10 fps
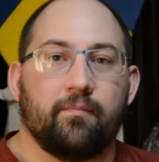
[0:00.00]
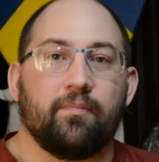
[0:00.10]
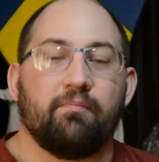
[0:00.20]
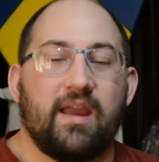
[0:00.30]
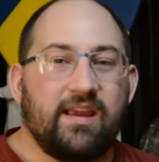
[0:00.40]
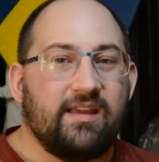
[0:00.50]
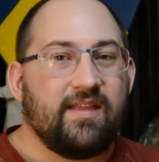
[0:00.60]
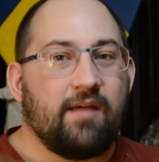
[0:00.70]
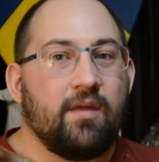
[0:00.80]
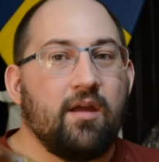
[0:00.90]
making
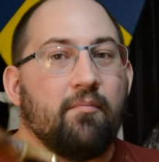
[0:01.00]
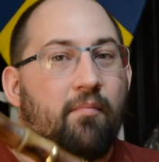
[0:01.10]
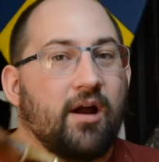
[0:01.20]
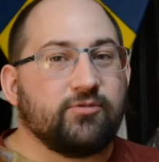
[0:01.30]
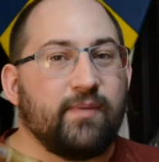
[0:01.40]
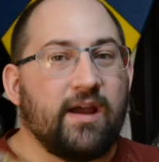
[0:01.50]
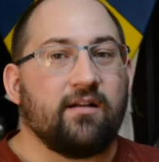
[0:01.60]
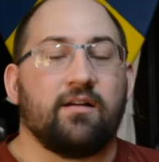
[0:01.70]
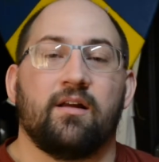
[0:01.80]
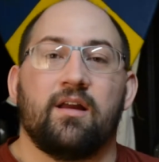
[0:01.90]
them much
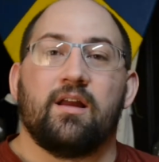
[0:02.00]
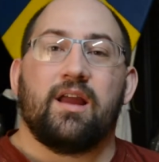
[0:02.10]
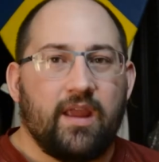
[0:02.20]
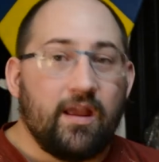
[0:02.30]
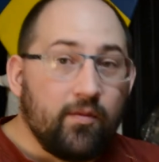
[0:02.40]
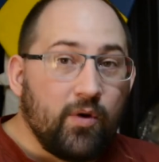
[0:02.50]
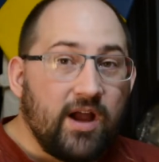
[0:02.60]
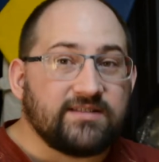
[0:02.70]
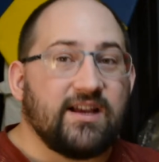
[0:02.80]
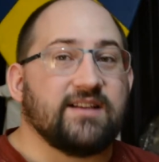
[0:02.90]
better. In the
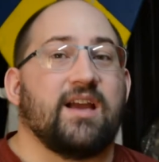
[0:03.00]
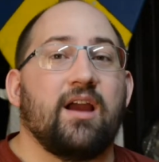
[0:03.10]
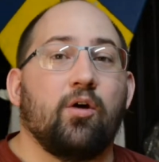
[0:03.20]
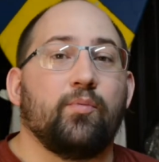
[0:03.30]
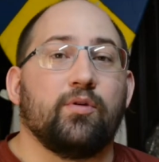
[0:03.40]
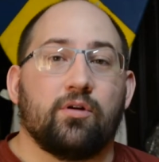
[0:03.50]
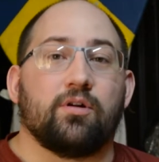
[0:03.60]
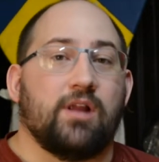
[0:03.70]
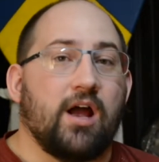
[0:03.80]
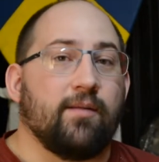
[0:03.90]
process, I hope you learn
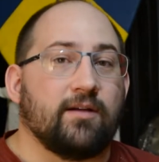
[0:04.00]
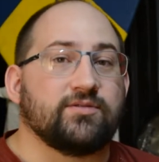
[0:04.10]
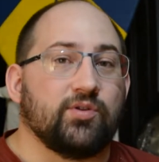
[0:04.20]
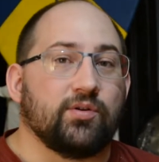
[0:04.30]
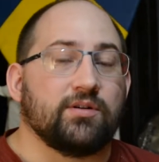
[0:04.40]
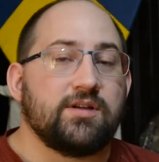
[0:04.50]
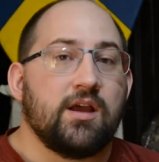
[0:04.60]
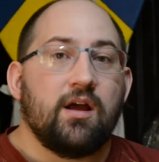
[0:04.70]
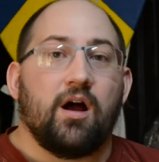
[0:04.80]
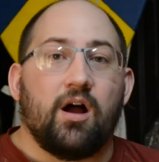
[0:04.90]
a lot about swords.
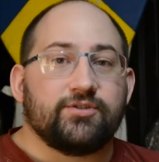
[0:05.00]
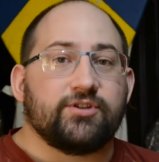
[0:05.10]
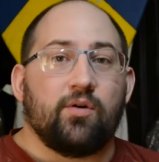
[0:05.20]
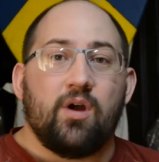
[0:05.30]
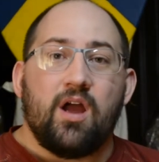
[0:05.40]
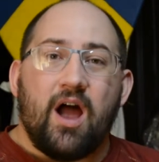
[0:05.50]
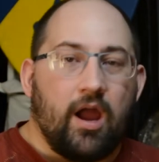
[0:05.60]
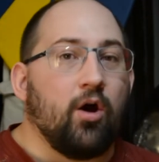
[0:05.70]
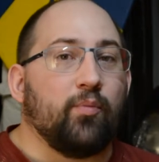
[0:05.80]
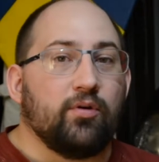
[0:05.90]
Also,
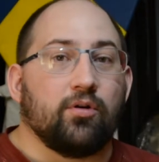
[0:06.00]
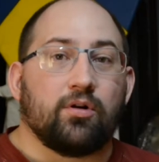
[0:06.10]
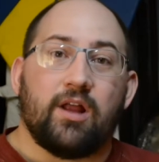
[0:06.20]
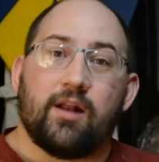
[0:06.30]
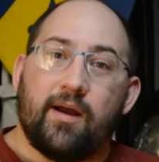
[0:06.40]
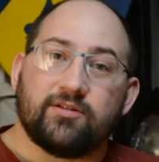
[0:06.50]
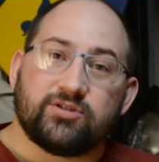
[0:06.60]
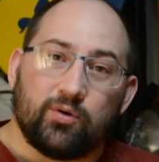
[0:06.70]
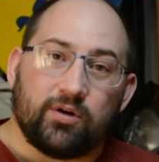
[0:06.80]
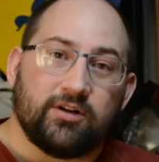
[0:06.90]
I hope you learn a lot about
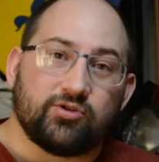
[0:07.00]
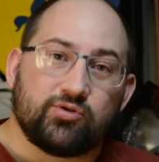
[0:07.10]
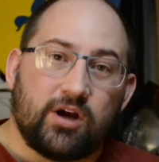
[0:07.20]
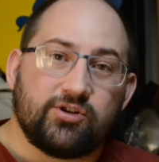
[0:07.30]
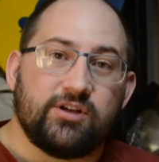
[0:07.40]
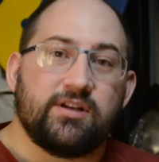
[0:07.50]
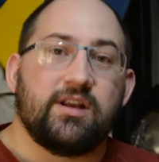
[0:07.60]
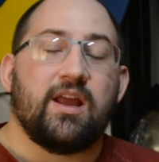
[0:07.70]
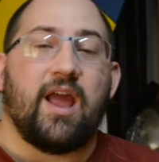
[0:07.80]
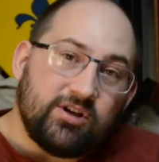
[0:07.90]
sword construction
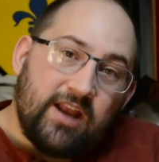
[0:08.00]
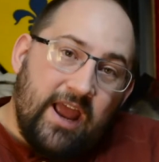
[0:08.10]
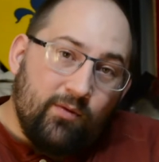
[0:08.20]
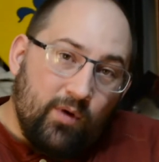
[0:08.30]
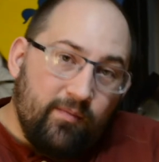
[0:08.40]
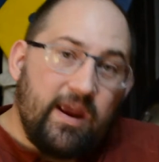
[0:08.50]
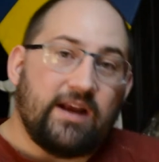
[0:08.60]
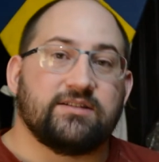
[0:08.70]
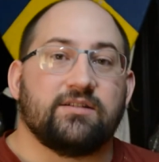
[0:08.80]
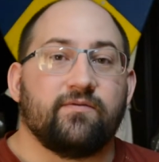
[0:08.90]
and what
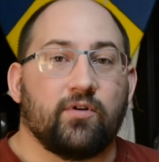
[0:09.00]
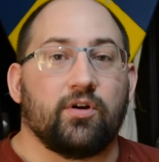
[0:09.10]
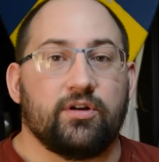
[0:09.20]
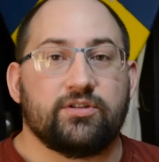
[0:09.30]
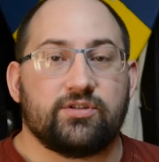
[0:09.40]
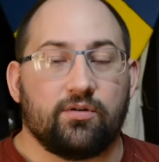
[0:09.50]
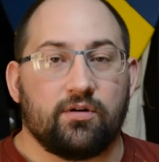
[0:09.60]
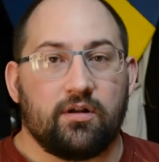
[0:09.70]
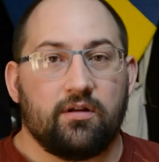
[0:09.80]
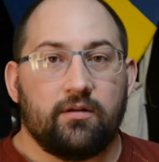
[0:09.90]
makes for a good
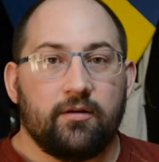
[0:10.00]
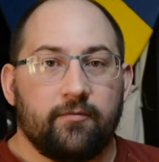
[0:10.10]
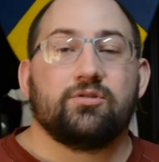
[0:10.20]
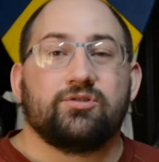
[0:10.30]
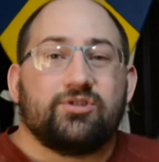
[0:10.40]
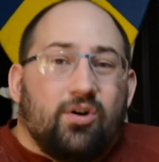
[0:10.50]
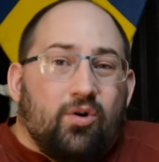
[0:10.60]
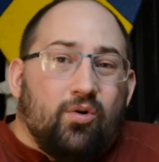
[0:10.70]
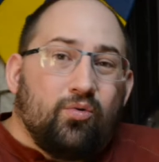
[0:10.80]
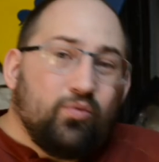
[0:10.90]
sword.
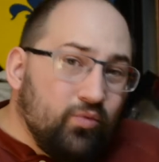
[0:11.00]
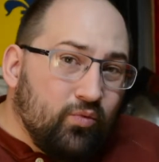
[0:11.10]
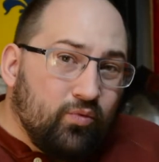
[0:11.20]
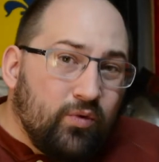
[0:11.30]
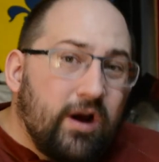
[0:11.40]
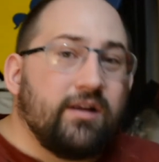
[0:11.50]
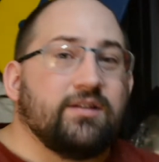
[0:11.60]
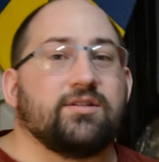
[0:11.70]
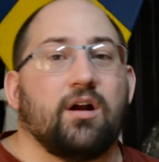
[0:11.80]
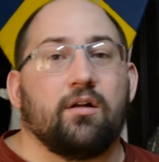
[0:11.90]
So, where do you
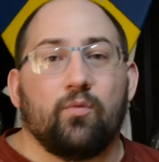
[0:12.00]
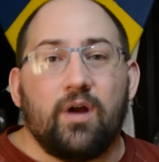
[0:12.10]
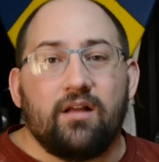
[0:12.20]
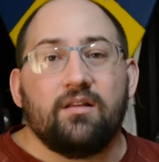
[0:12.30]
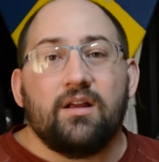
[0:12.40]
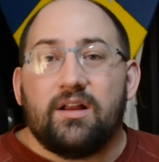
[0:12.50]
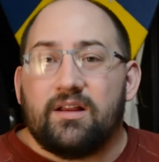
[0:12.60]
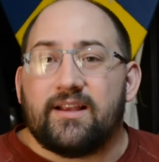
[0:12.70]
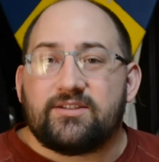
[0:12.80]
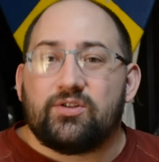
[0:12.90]
start? Well,
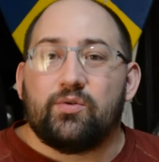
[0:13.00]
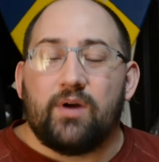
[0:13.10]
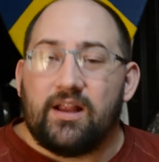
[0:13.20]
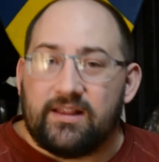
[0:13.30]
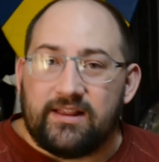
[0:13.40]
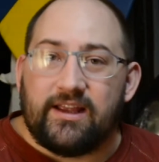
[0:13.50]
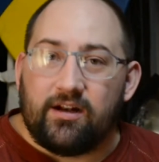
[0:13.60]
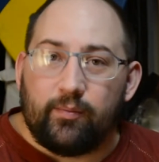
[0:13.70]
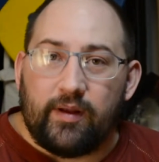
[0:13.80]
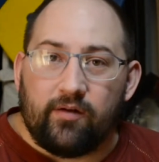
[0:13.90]
let's do a
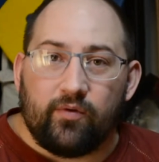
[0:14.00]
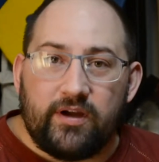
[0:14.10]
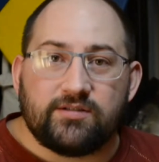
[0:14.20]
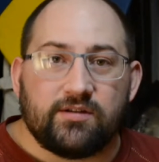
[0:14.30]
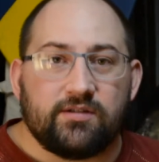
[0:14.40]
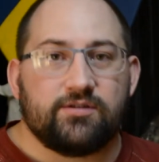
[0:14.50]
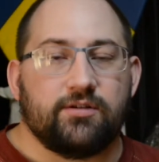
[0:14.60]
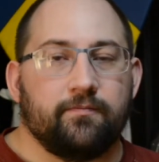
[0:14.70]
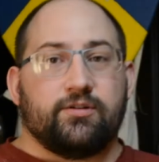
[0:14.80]
little bit of research.